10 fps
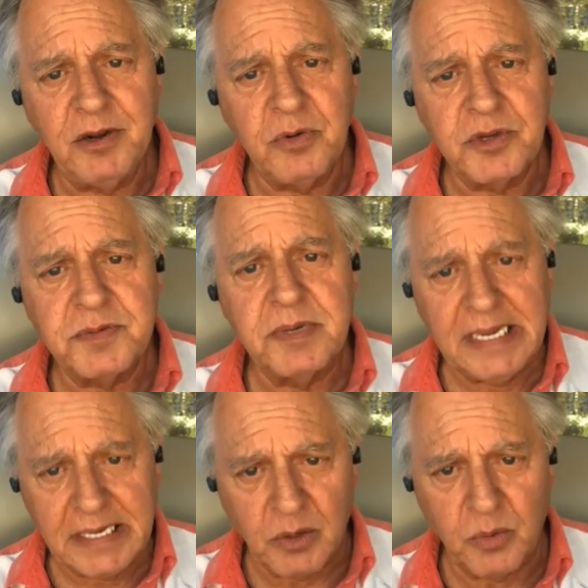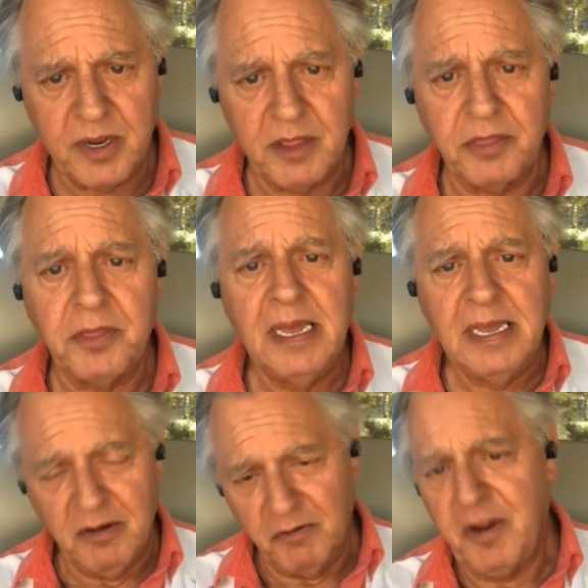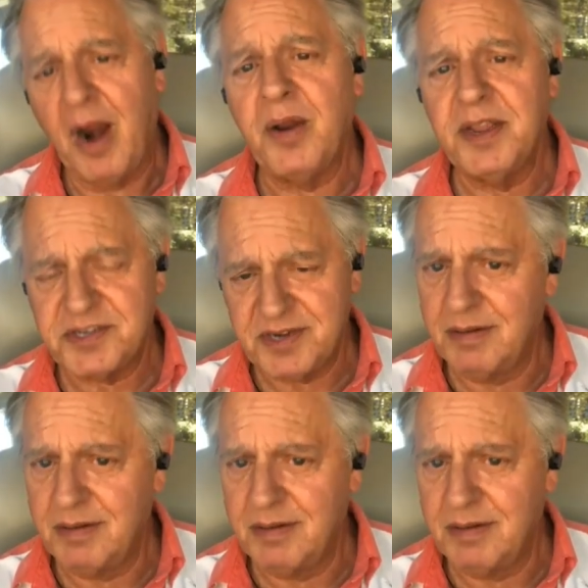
who was ill with various